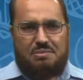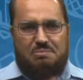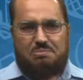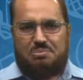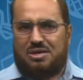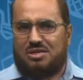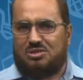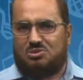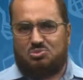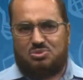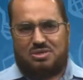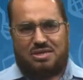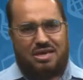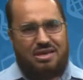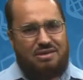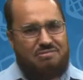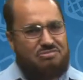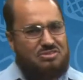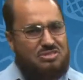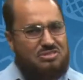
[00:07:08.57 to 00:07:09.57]
But we
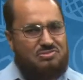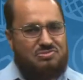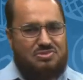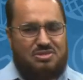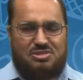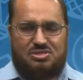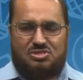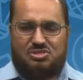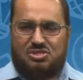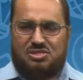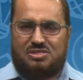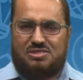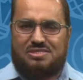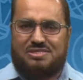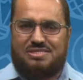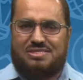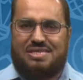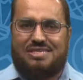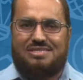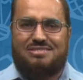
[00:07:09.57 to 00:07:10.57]
haven't finished it
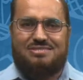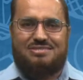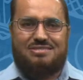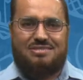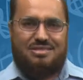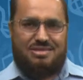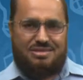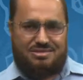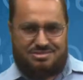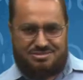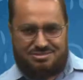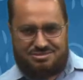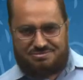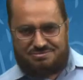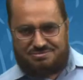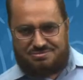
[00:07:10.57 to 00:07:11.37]
since then.